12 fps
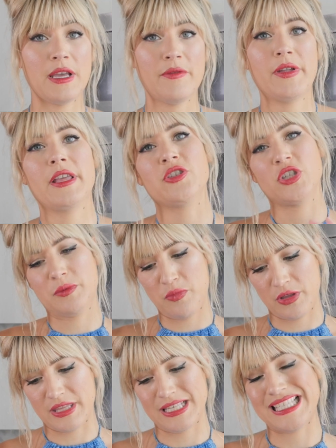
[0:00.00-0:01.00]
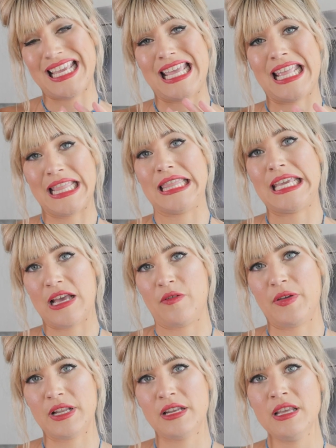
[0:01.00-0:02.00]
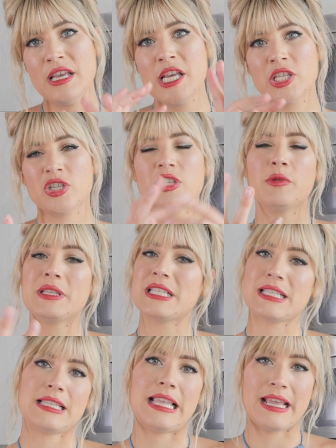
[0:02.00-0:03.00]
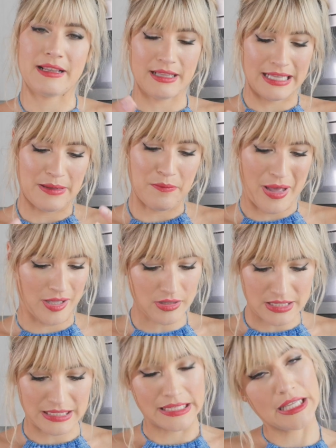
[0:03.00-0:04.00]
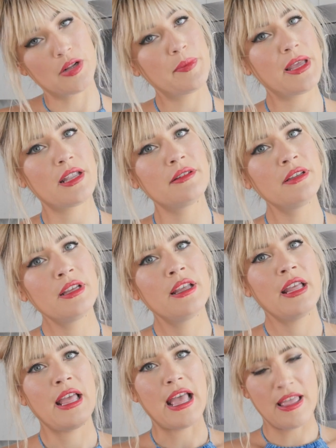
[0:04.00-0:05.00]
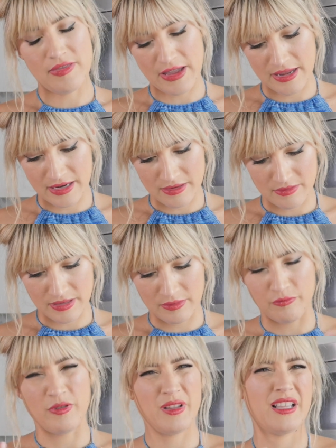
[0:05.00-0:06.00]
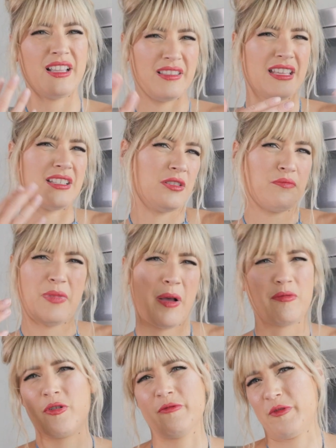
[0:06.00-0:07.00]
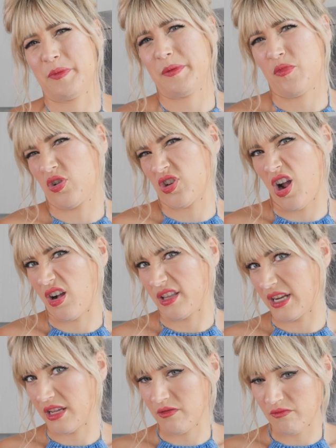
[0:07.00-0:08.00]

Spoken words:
the oven and just put this in the oven just so it slightly melts a little bit. And then the popcorn will be more chocolatey.